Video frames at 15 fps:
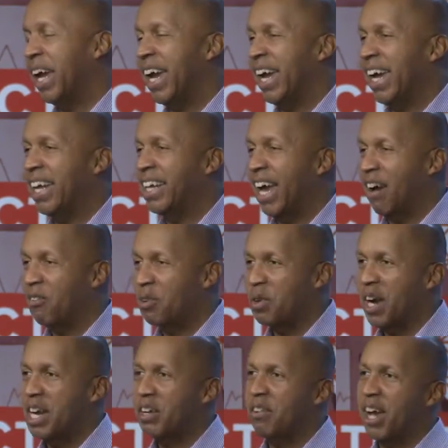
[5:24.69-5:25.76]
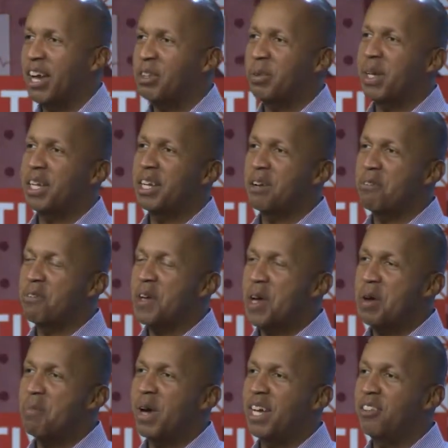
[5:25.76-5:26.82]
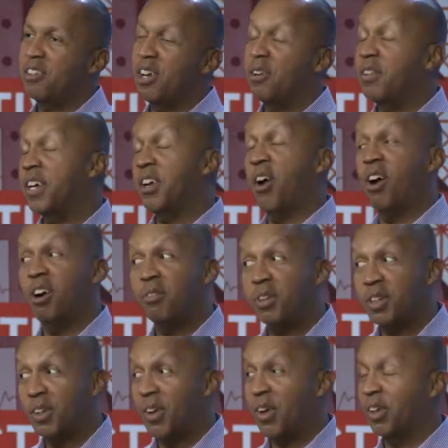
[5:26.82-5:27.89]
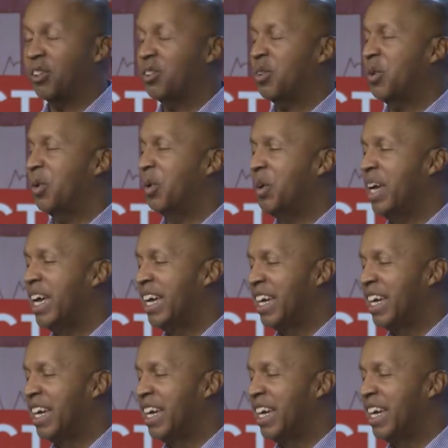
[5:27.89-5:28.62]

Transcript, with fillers: and after I graduated, I found myself at Harvard Law School,